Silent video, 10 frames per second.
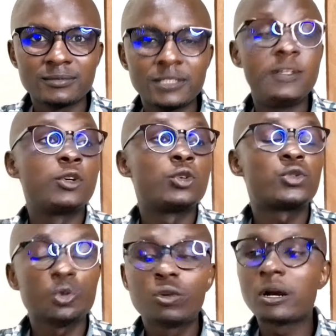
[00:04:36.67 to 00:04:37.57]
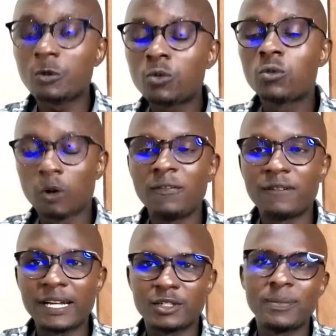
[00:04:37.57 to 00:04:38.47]
Even those who
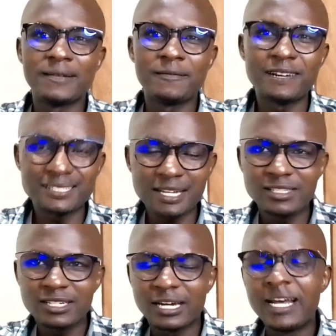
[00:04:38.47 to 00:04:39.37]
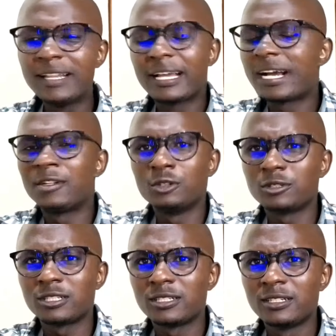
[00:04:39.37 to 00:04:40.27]
qualify to be the vice chancellor, they
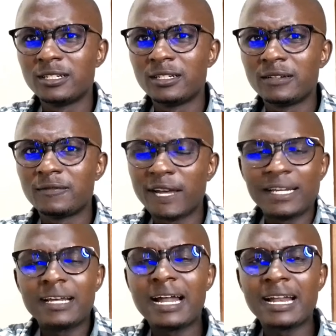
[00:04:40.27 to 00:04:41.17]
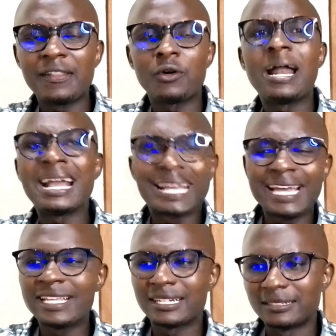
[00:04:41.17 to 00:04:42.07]
cannot find another a
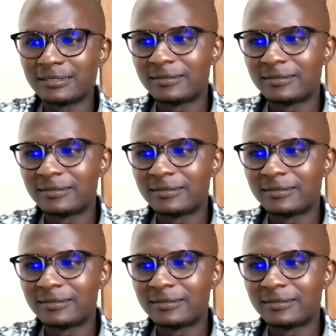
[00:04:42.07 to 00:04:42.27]
Kenyan.